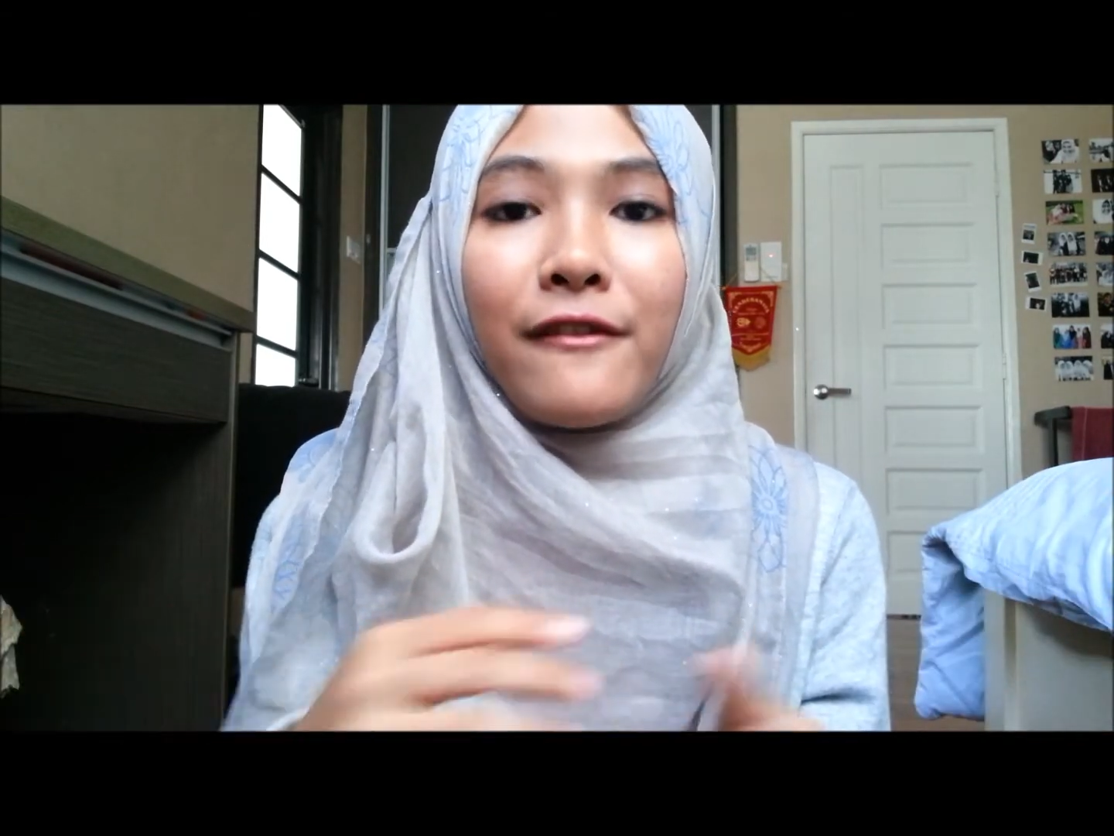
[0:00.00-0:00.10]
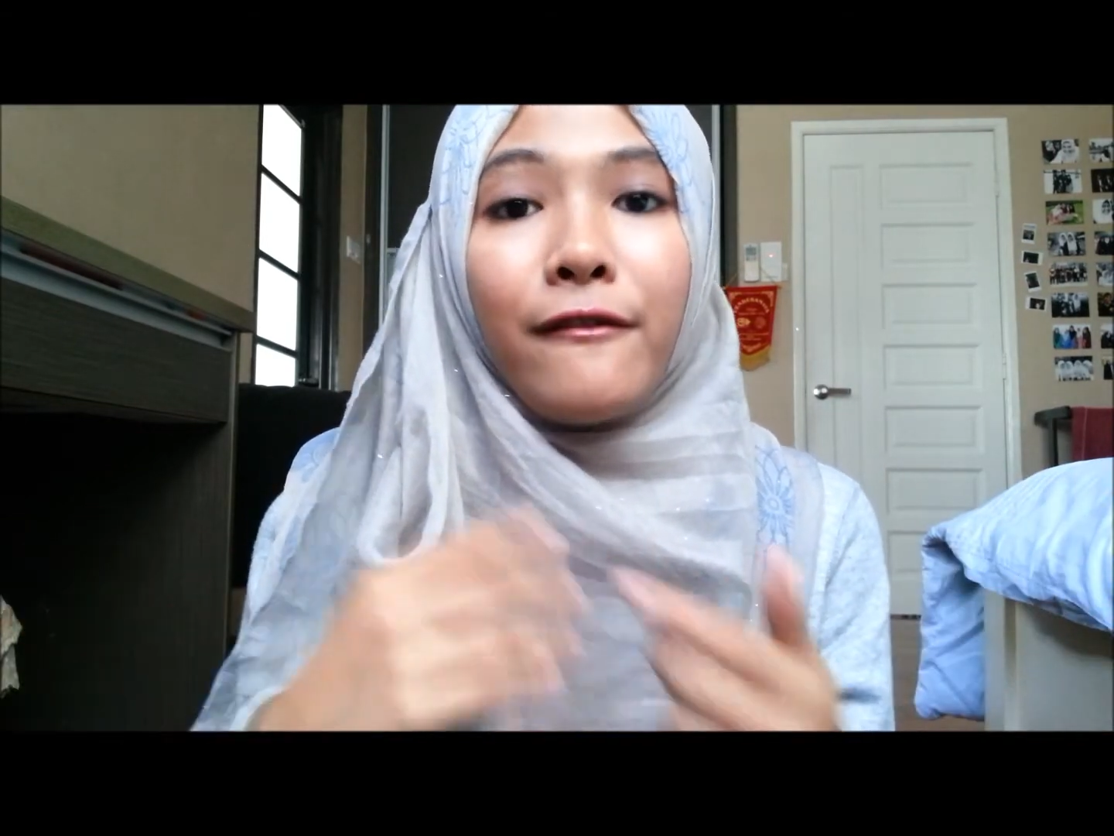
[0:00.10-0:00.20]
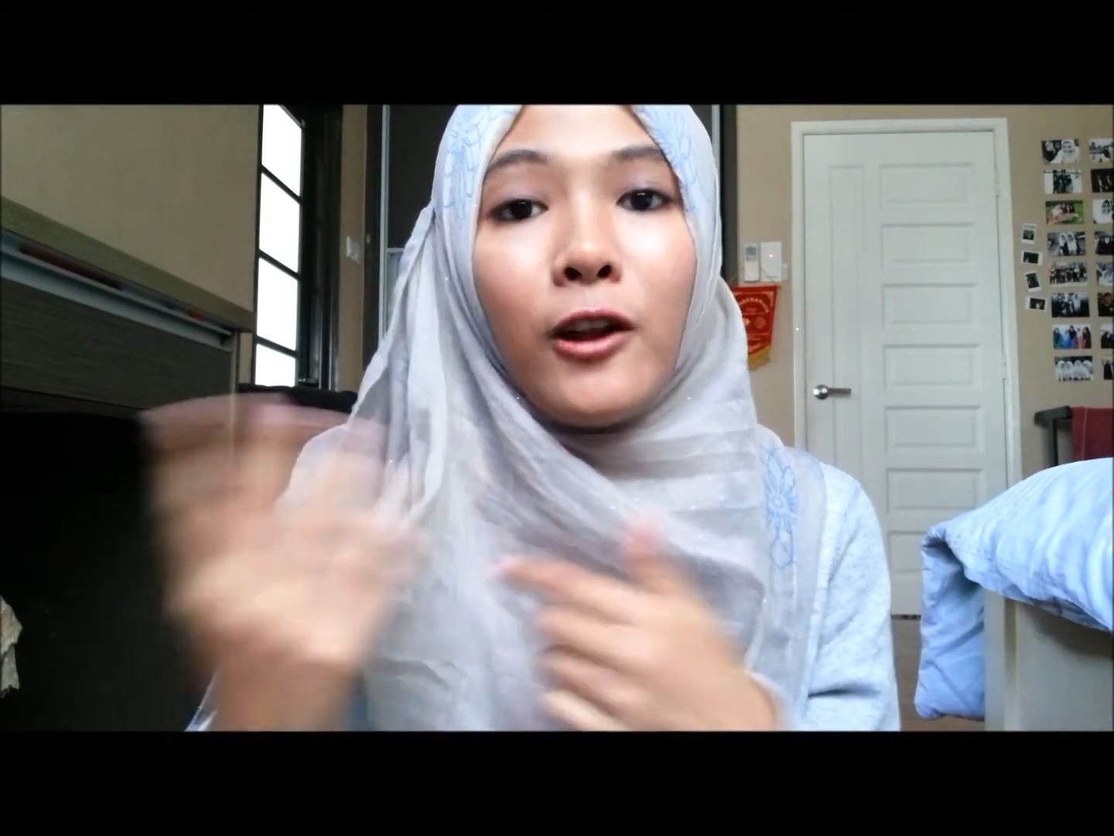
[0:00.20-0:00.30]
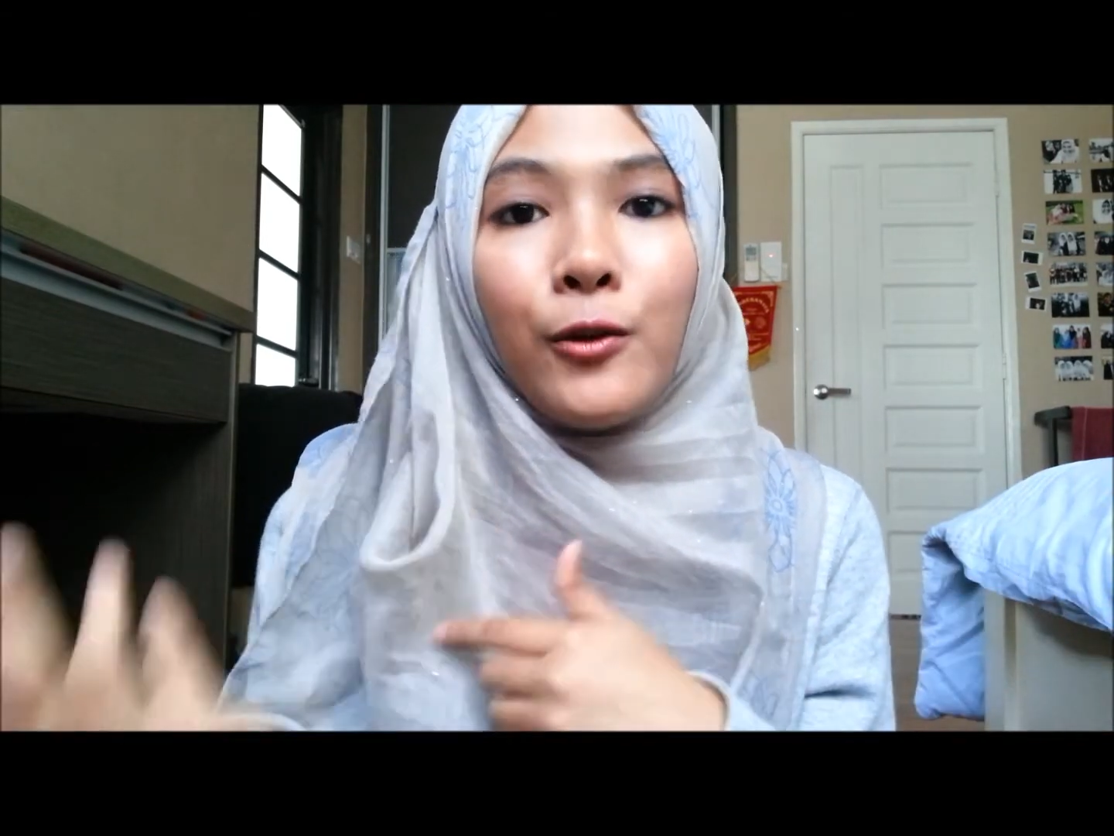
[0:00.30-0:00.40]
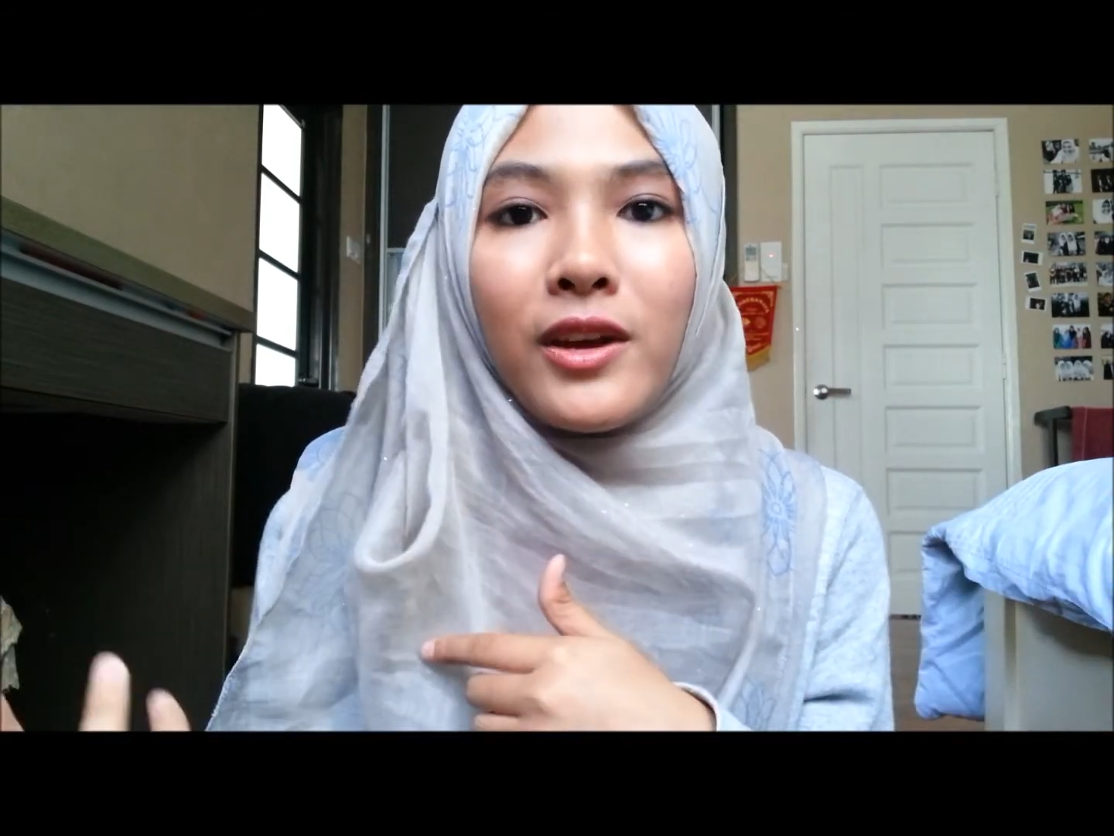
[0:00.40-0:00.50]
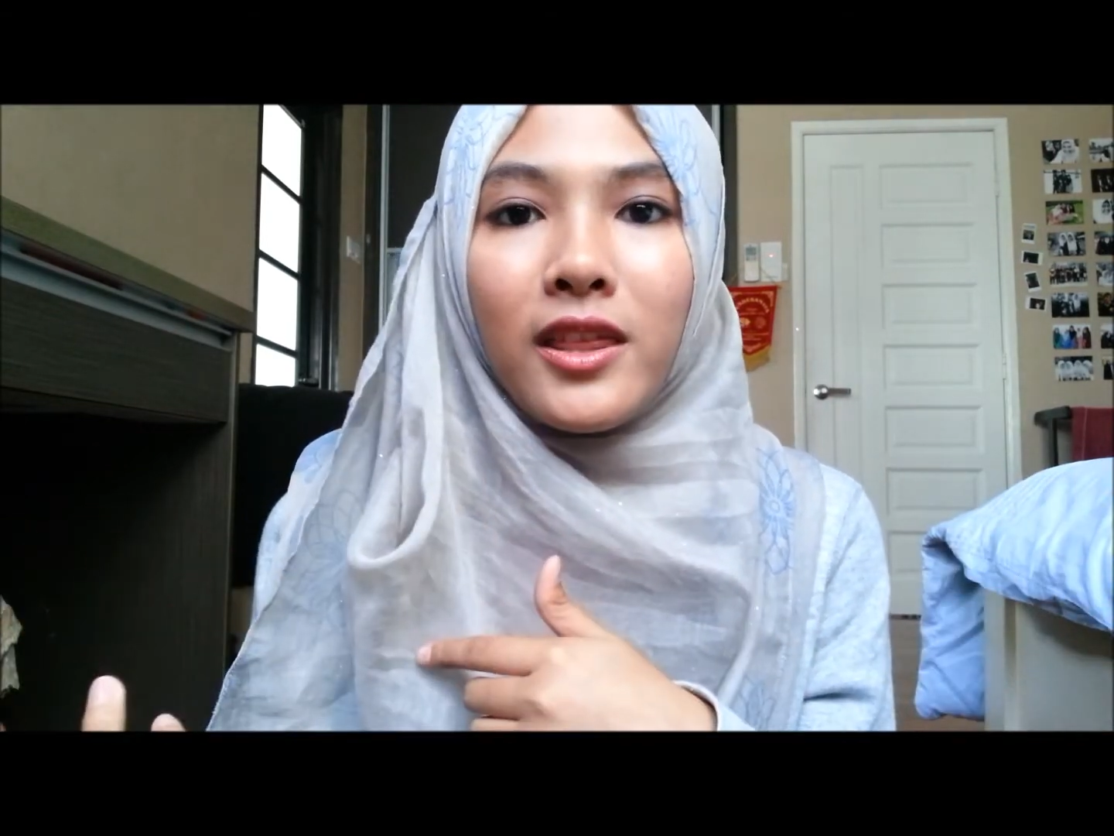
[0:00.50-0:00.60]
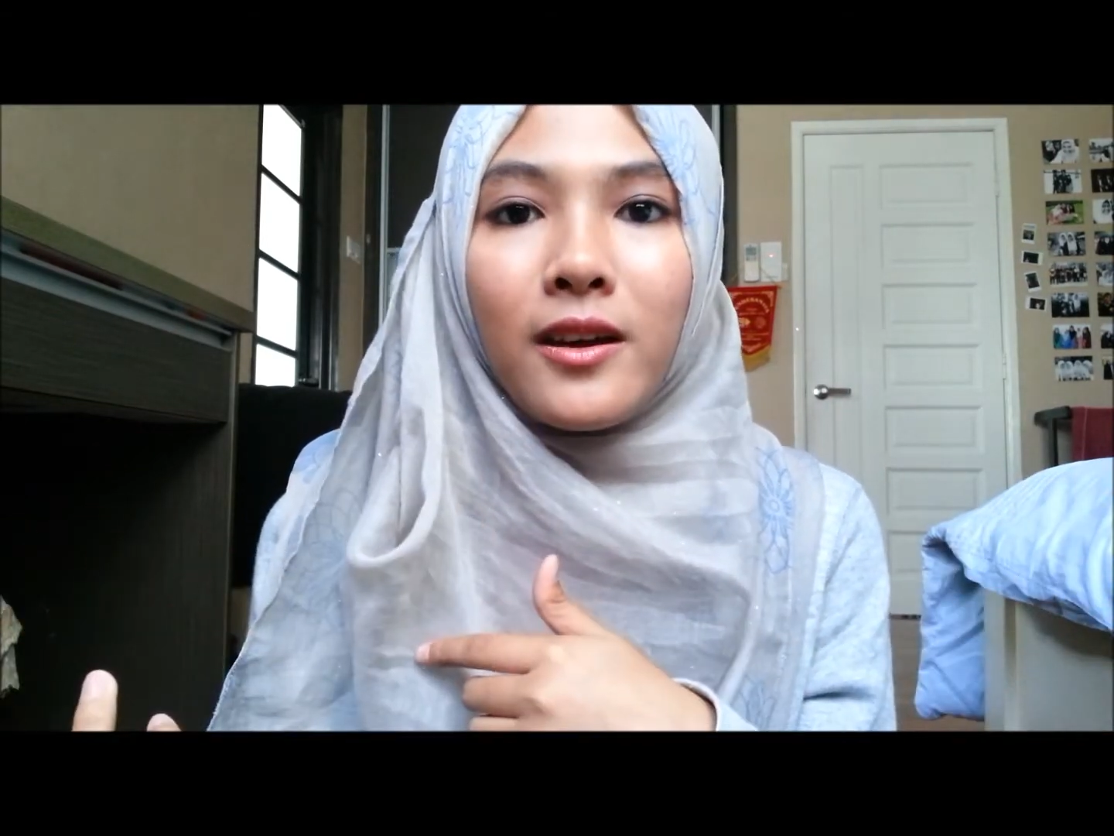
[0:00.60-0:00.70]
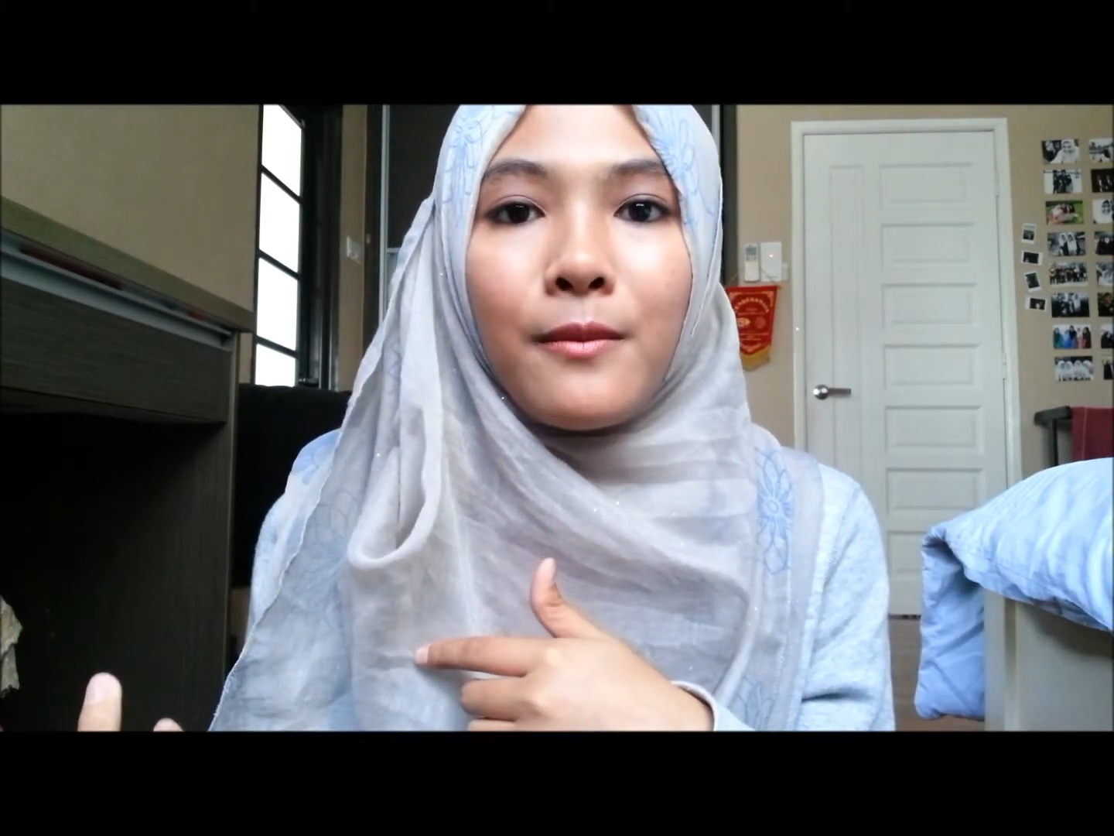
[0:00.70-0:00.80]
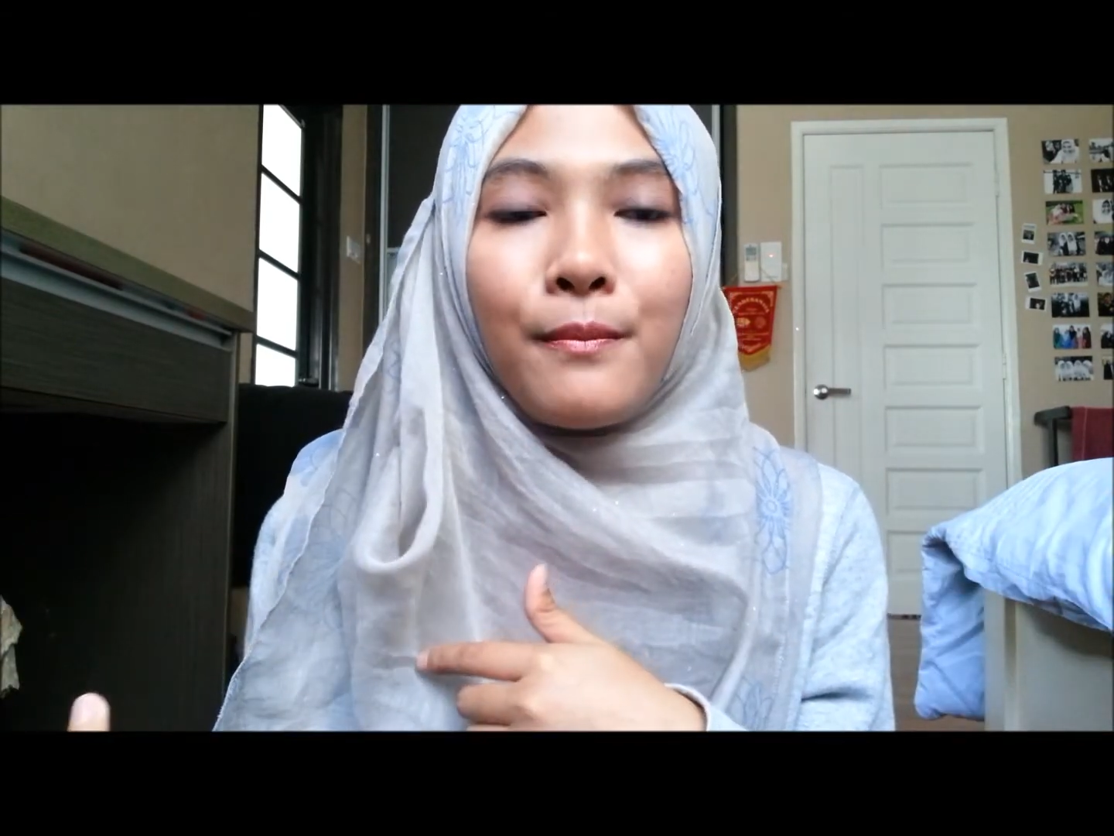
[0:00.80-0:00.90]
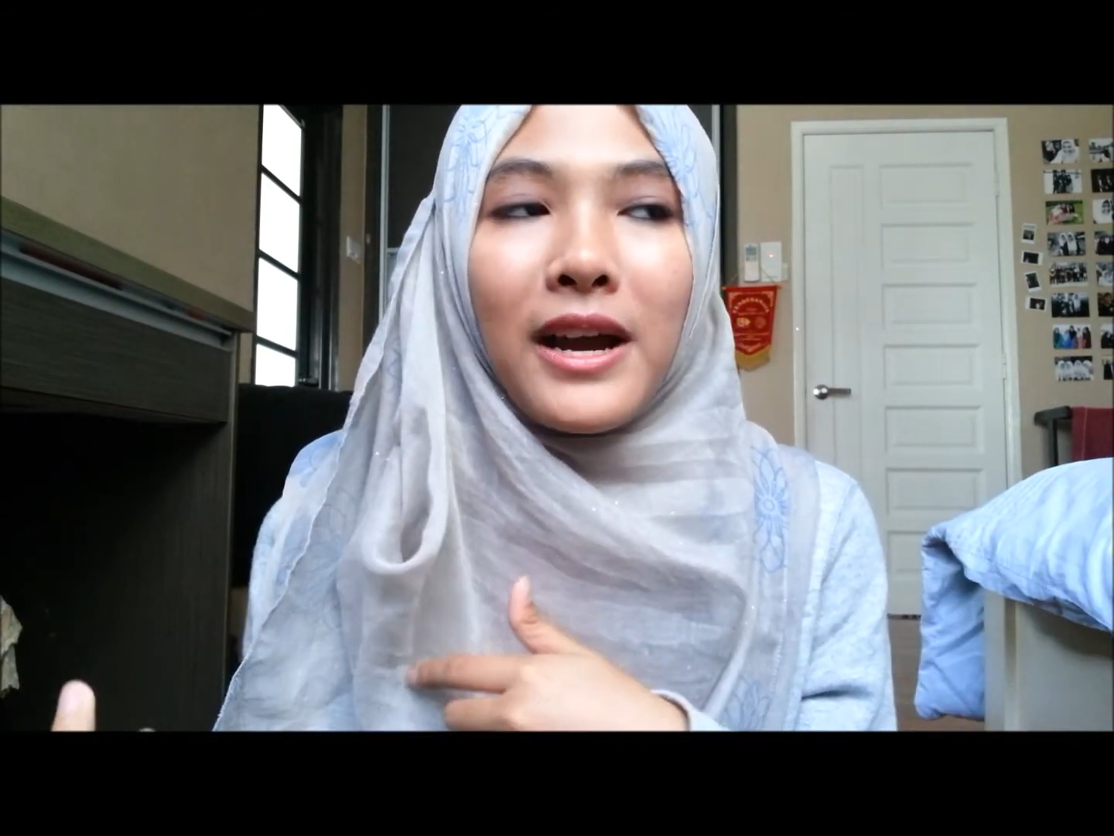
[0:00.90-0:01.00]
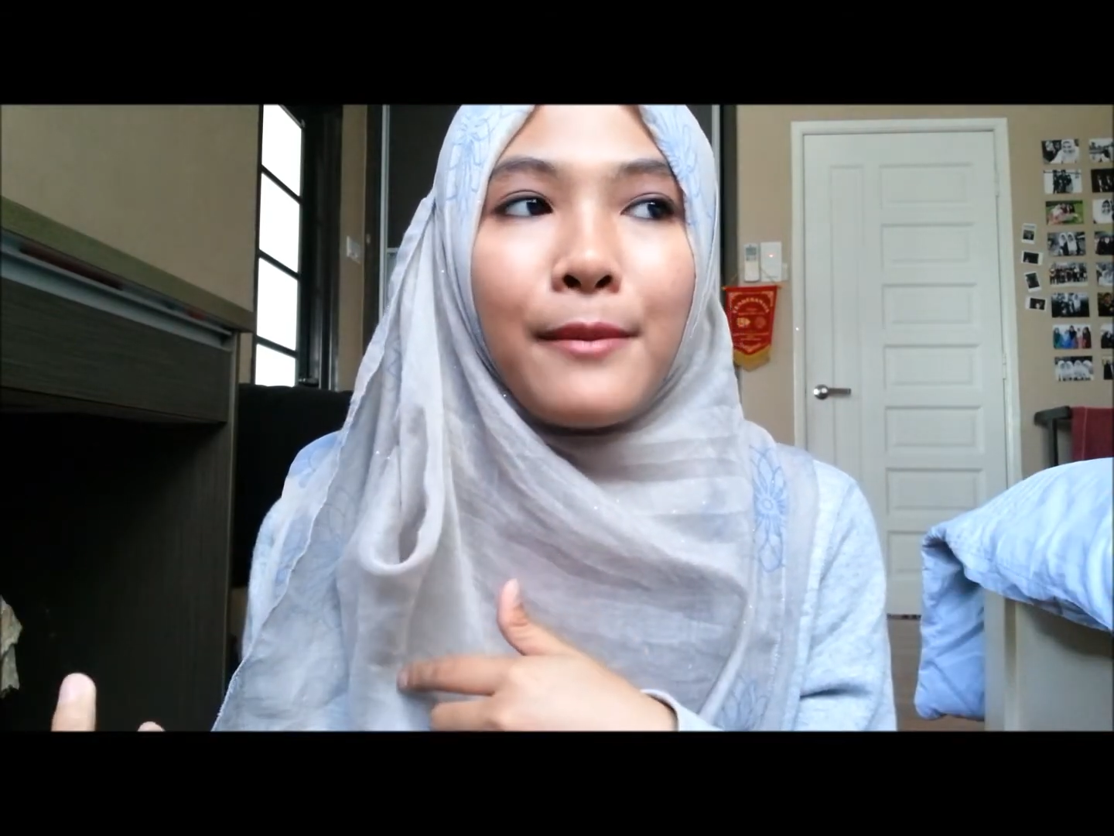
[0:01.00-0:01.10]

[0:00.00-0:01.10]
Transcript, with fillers: by following them,